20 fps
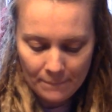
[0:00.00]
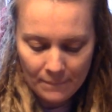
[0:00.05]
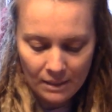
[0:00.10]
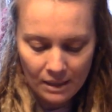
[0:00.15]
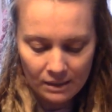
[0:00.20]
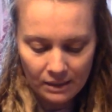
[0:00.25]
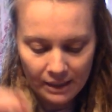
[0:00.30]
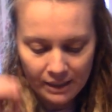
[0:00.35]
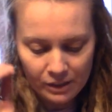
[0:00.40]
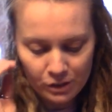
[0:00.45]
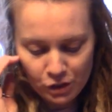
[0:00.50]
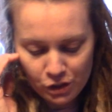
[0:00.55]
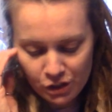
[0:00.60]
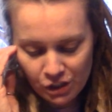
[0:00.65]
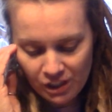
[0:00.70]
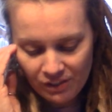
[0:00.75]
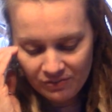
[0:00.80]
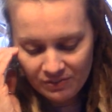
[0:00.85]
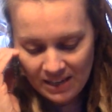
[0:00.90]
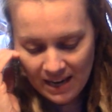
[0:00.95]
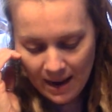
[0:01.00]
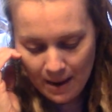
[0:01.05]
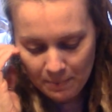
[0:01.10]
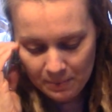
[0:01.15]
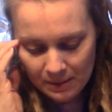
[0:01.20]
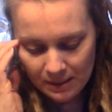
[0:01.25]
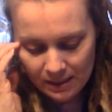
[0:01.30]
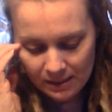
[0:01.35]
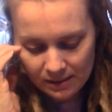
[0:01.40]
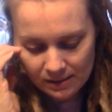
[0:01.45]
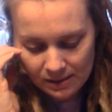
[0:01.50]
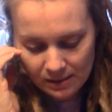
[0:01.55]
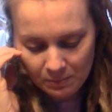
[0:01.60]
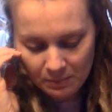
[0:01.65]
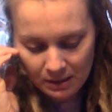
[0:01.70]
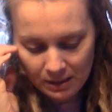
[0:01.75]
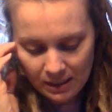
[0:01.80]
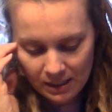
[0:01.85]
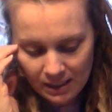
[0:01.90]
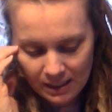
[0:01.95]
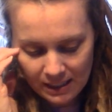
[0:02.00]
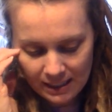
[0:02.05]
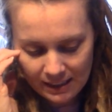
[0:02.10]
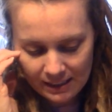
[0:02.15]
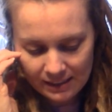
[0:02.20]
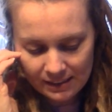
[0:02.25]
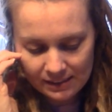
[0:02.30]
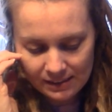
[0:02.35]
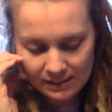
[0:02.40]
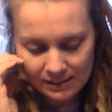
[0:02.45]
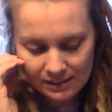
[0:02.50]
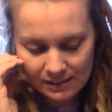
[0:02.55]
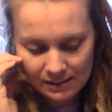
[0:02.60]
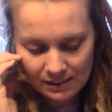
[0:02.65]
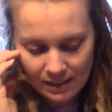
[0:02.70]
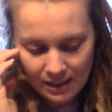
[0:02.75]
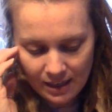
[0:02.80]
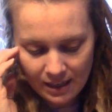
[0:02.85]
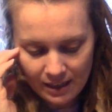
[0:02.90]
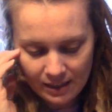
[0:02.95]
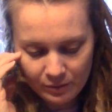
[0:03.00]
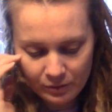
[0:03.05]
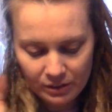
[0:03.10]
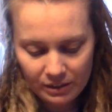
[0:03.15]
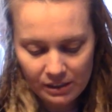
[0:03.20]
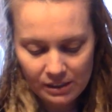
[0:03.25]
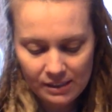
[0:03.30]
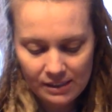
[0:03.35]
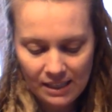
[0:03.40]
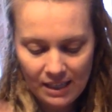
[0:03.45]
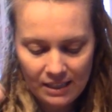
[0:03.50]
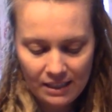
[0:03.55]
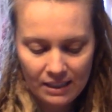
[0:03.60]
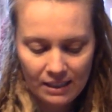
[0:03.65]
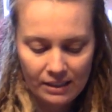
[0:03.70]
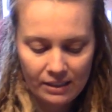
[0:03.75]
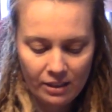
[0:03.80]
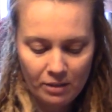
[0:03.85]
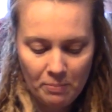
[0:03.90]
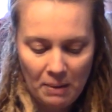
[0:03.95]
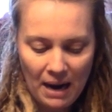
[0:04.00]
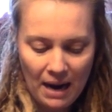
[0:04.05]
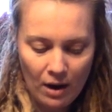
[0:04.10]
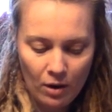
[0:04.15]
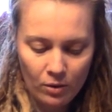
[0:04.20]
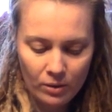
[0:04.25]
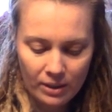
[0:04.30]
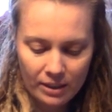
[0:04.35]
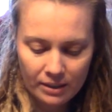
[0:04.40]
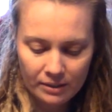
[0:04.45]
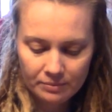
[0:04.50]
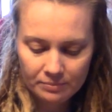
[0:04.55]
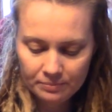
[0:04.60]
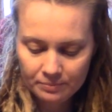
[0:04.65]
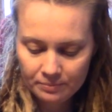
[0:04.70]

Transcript: like a shift happening. Somebody is uh, really standing in their power